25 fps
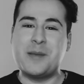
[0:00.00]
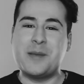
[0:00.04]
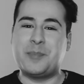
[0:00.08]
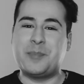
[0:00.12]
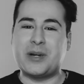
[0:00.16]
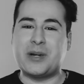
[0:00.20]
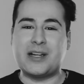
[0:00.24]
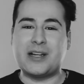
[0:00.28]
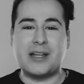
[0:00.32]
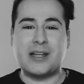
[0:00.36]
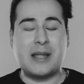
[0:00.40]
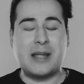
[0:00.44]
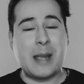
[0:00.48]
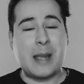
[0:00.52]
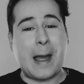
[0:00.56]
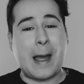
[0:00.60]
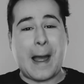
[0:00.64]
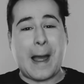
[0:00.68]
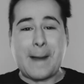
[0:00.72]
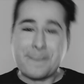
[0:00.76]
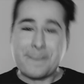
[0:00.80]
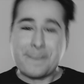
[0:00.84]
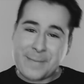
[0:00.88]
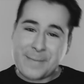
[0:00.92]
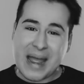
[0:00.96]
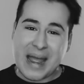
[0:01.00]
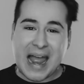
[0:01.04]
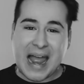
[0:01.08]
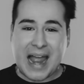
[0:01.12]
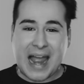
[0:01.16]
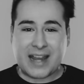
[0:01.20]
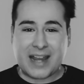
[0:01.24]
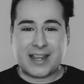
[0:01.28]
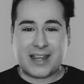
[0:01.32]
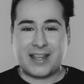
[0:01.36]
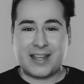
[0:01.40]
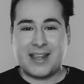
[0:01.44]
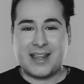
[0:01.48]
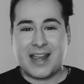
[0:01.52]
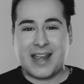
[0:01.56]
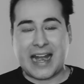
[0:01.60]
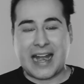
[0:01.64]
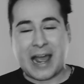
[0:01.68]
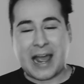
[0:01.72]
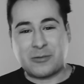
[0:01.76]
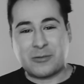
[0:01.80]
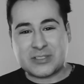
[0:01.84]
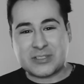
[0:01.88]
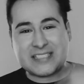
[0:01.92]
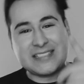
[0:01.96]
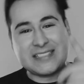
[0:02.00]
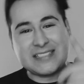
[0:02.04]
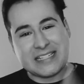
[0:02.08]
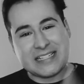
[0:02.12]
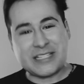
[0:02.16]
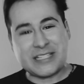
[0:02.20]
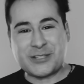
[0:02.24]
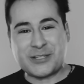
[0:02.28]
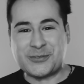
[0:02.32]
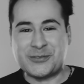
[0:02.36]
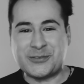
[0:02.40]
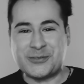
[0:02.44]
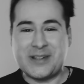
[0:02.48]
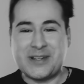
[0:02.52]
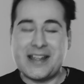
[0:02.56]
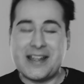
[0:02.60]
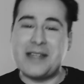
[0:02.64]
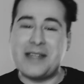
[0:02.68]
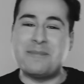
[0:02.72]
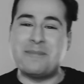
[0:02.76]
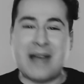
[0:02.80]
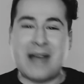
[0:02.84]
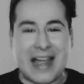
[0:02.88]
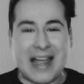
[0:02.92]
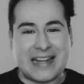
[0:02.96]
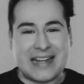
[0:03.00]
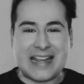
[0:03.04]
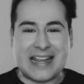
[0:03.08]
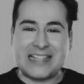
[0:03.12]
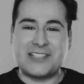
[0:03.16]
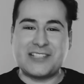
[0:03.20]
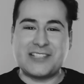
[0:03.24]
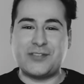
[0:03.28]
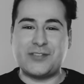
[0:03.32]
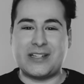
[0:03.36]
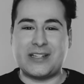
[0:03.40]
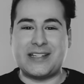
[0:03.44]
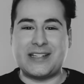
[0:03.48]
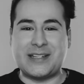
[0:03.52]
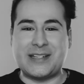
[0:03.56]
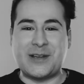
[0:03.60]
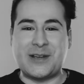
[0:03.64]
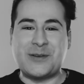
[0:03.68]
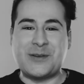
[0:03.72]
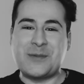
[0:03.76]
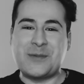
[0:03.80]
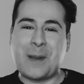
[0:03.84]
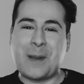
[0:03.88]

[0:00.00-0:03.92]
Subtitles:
but I'm back and I will see you in my next video.